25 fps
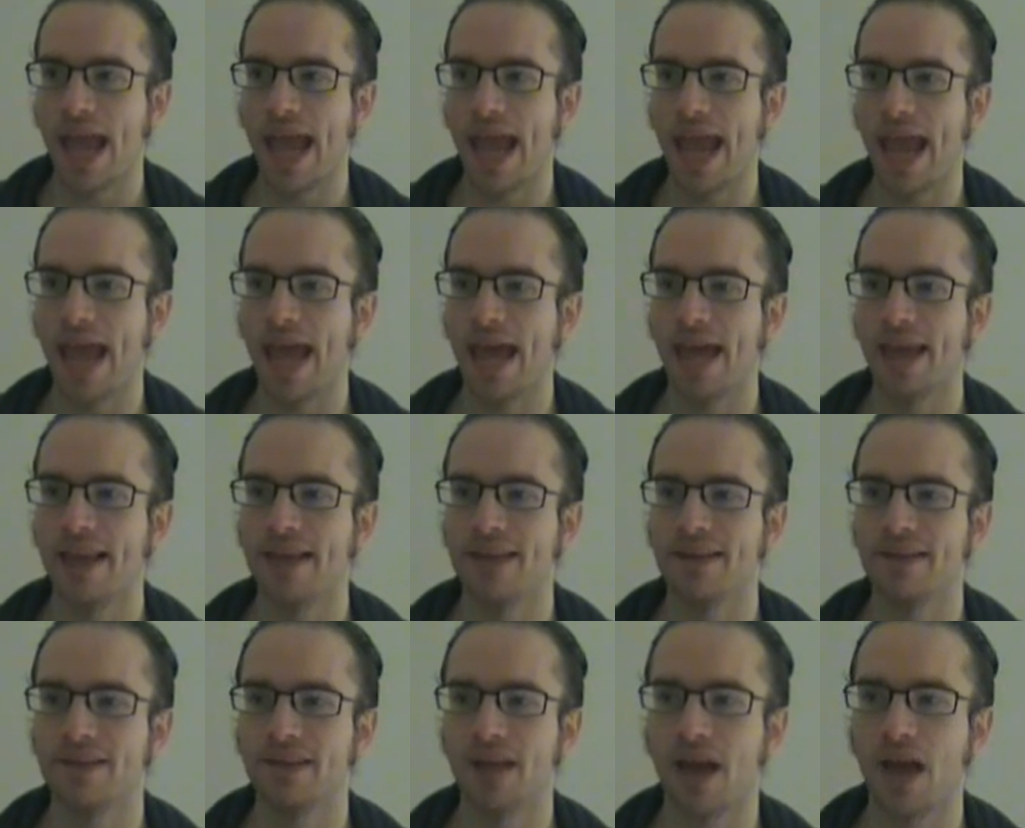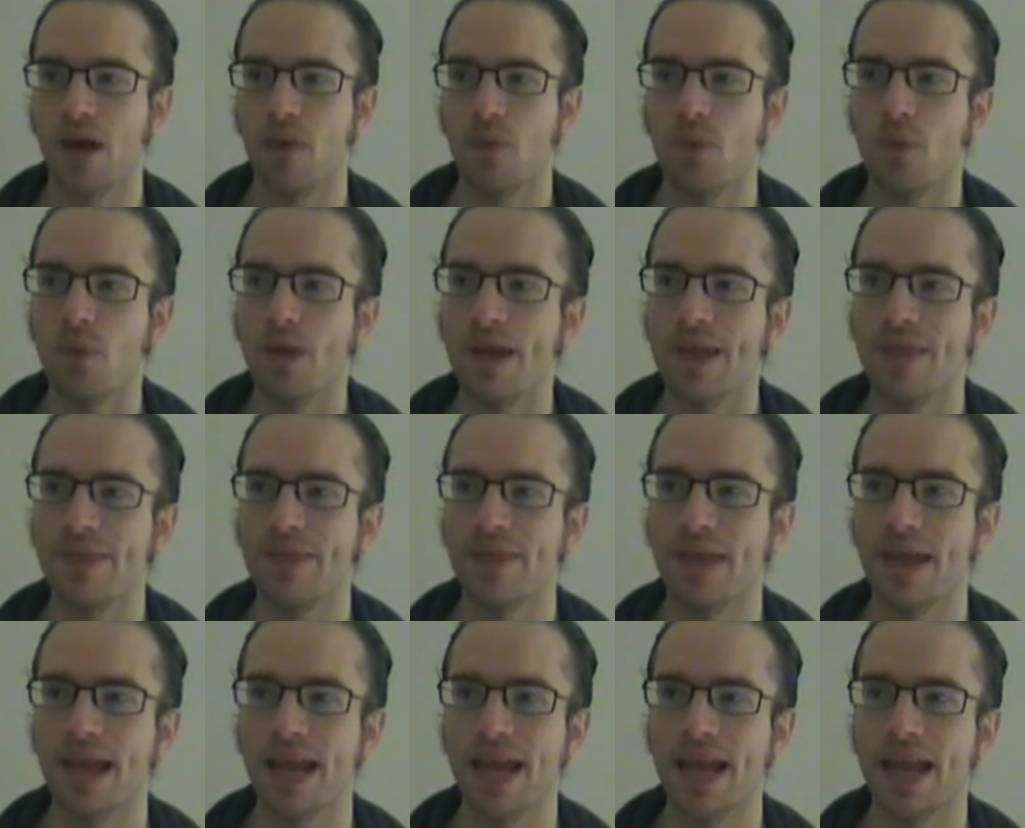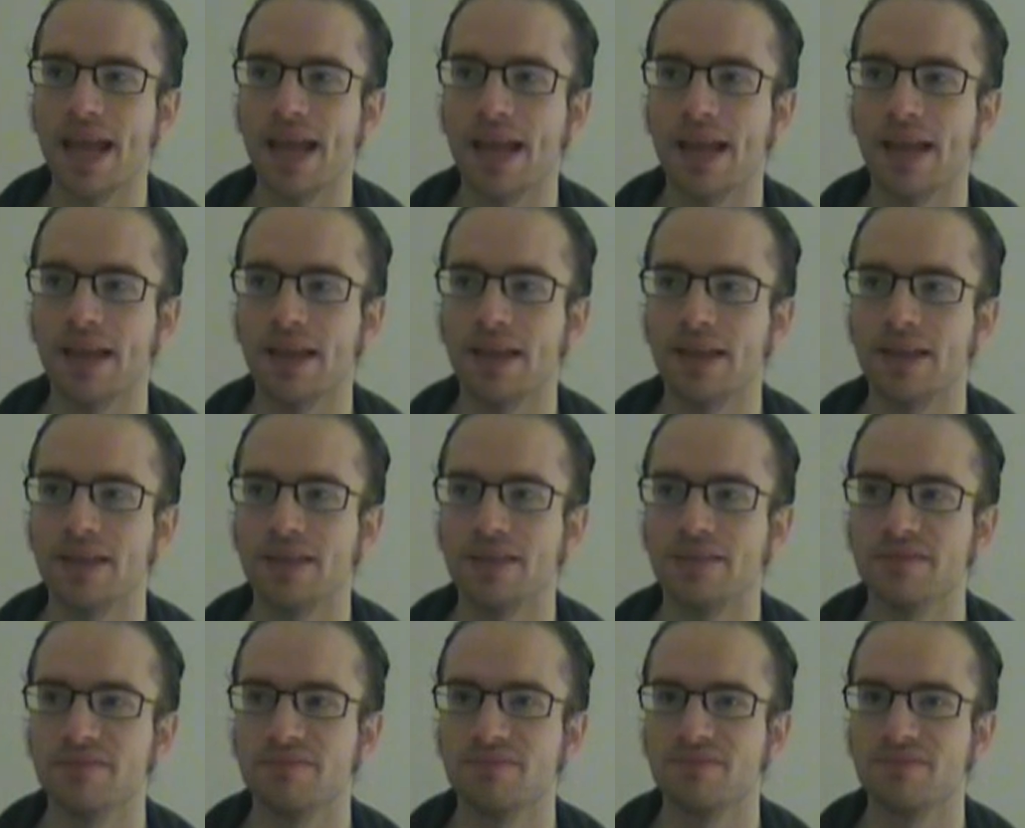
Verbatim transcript: and with a